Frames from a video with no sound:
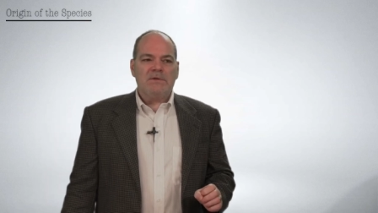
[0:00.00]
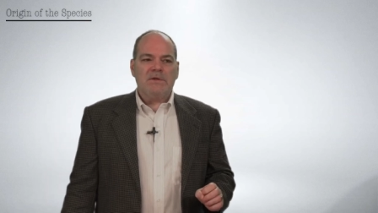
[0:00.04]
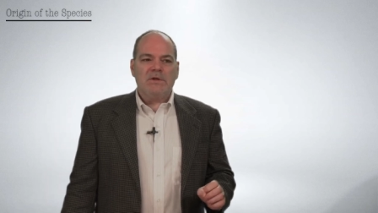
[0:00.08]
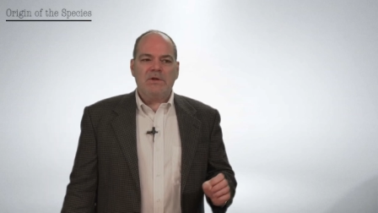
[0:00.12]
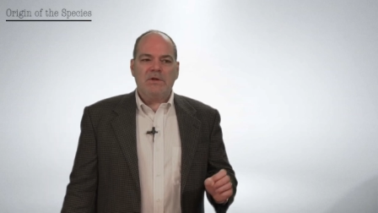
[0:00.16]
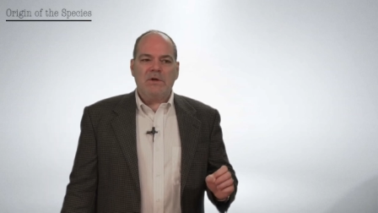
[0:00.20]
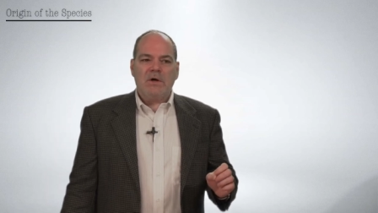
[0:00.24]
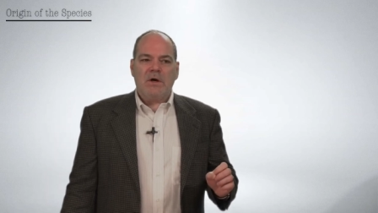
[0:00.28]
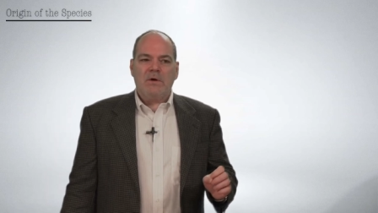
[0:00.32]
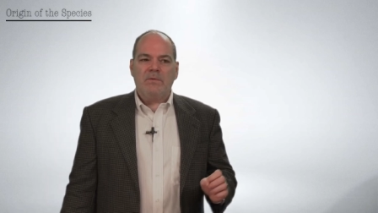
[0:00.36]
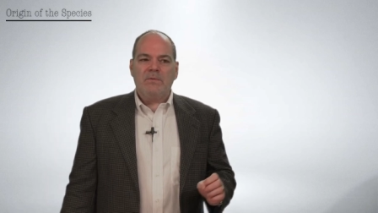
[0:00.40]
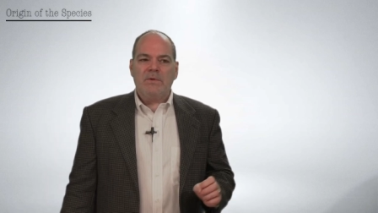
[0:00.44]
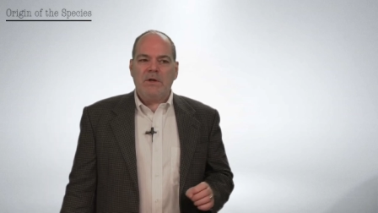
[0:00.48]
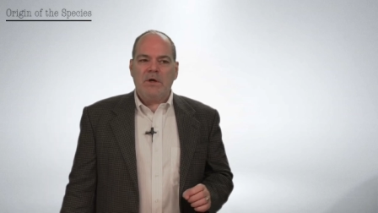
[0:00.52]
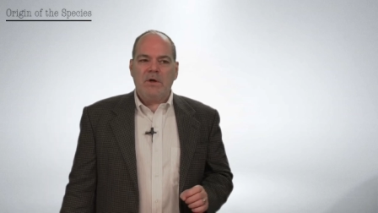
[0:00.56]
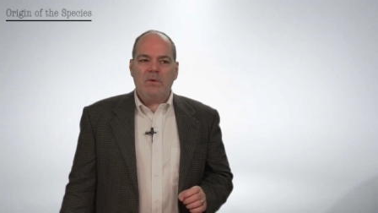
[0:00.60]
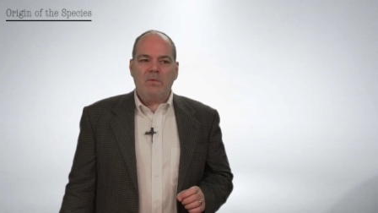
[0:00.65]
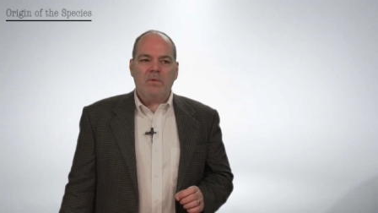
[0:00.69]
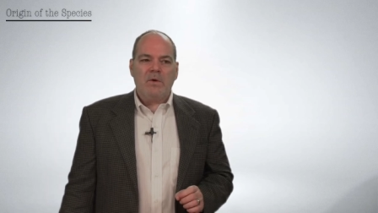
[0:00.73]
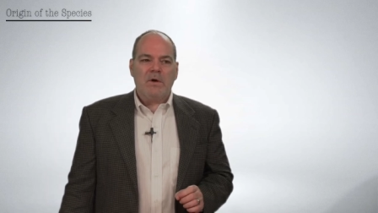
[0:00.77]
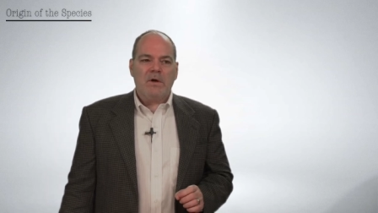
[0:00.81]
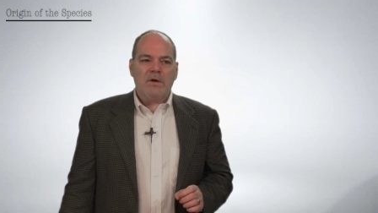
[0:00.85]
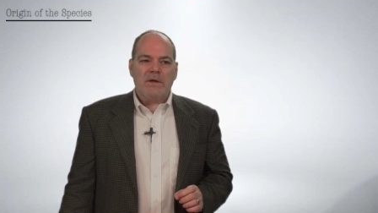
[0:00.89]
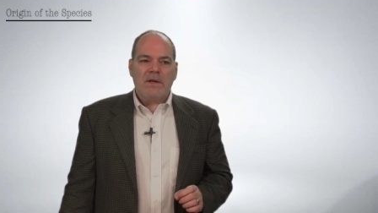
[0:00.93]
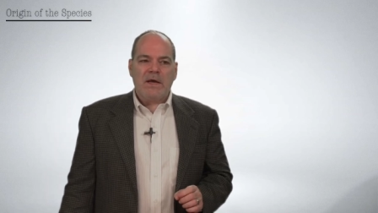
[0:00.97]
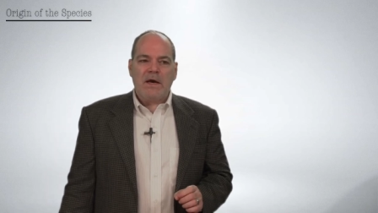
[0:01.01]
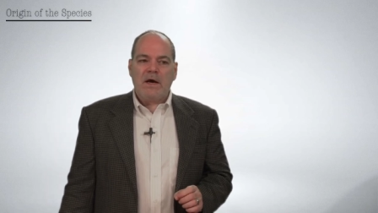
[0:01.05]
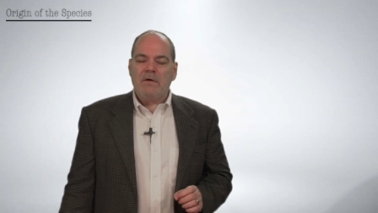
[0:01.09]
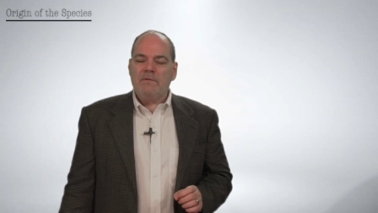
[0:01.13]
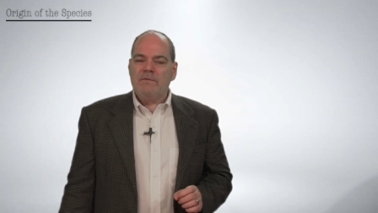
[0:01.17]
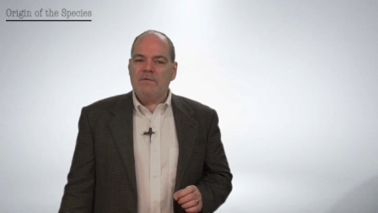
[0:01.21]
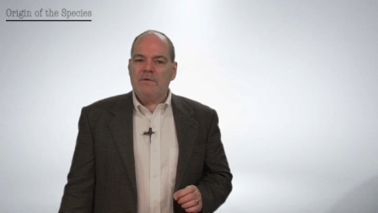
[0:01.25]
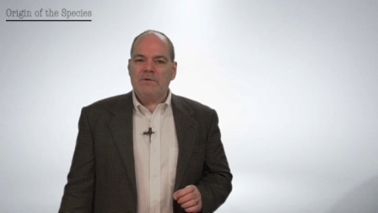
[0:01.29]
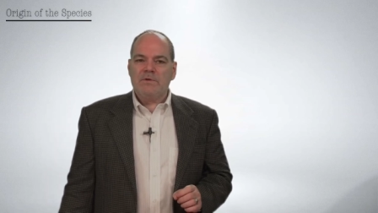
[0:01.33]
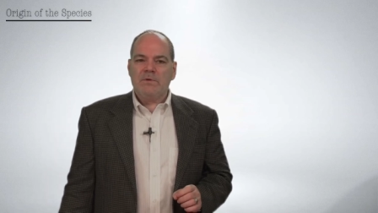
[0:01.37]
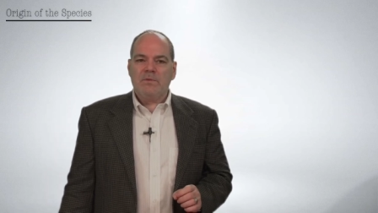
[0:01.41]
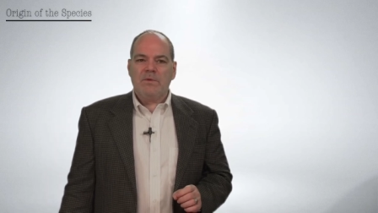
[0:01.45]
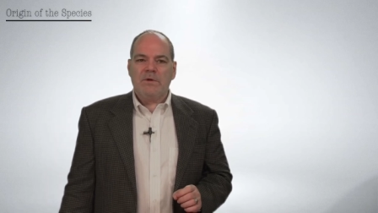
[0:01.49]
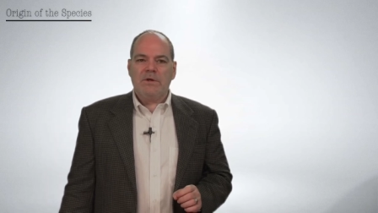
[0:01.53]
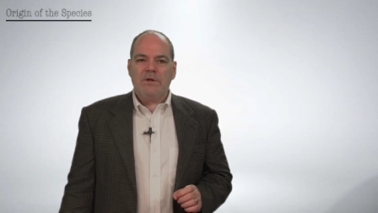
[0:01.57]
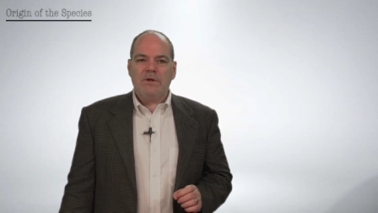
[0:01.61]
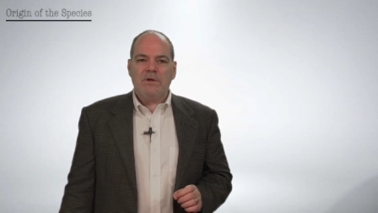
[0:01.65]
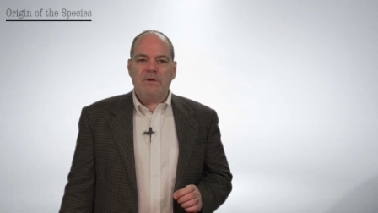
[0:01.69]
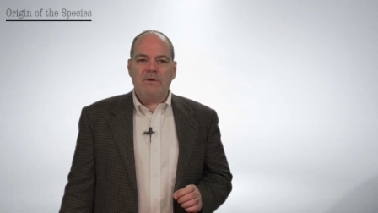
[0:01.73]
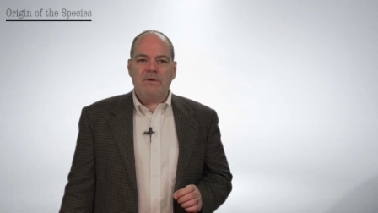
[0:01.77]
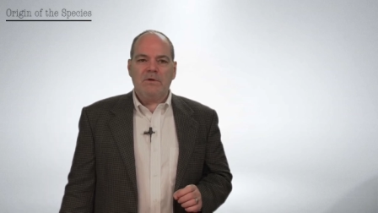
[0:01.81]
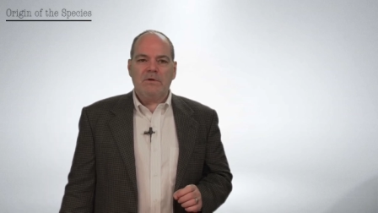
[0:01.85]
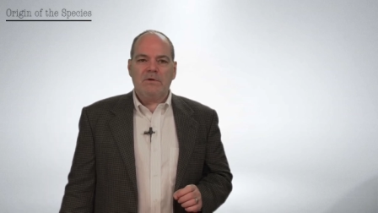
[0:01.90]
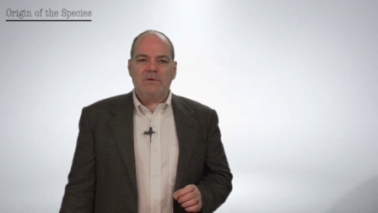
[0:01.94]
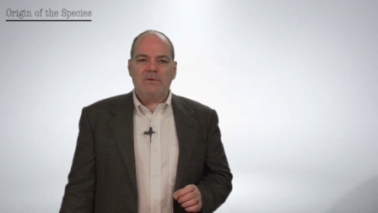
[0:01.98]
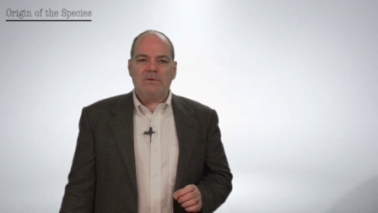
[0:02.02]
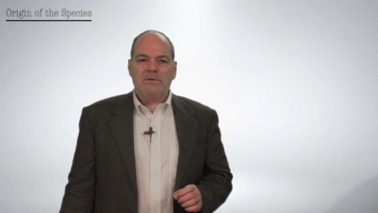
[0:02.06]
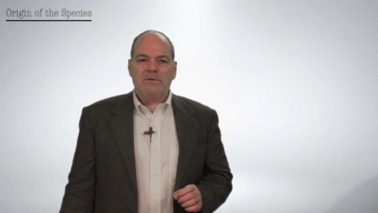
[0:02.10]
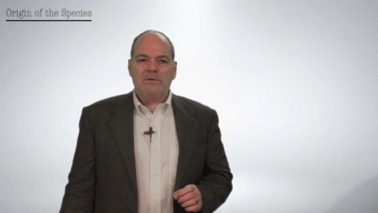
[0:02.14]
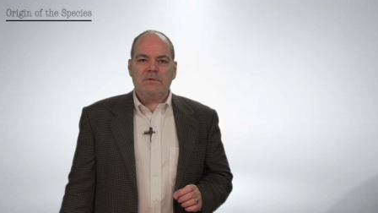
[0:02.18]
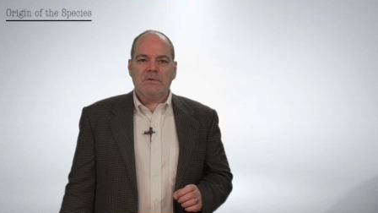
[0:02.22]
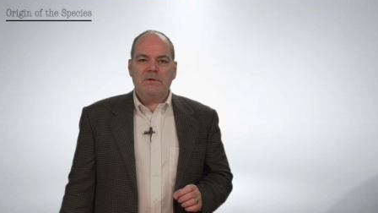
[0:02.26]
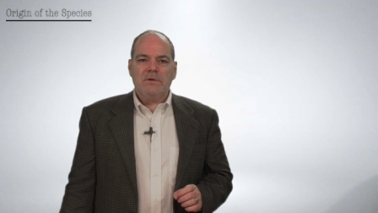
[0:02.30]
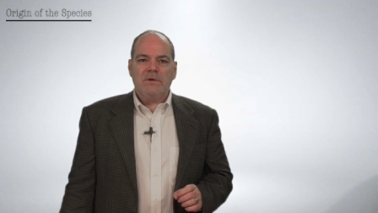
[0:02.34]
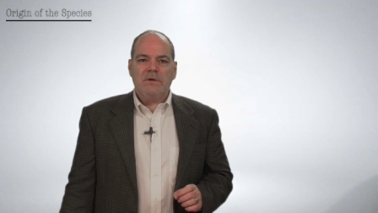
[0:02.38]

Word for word: that Darwin had worked out for 20 years.